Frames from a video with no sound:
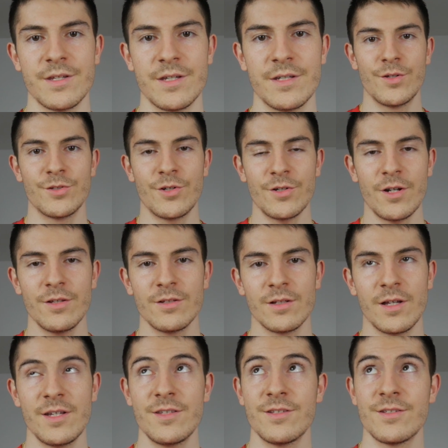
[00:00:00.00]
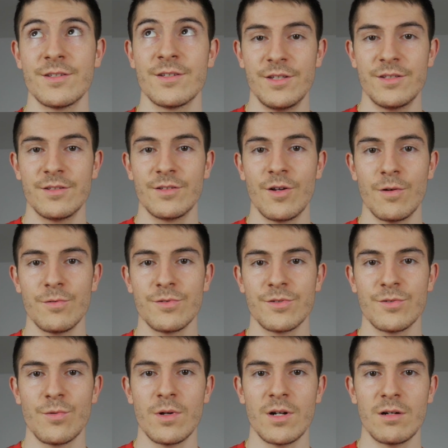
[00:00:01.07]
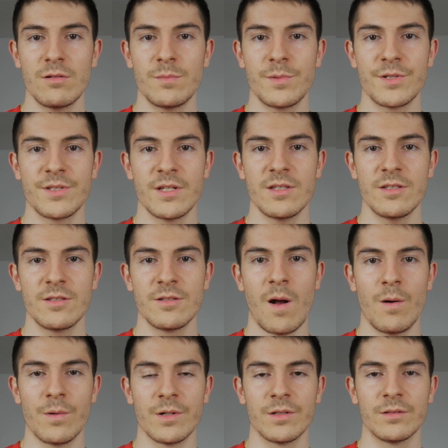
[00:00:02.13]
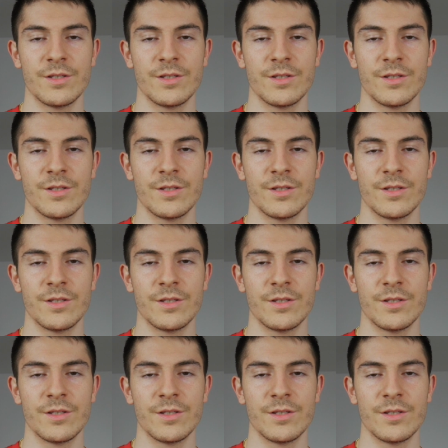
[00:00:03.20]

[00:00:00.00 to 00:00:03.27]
When you turn on the lights, it goes to 100% power.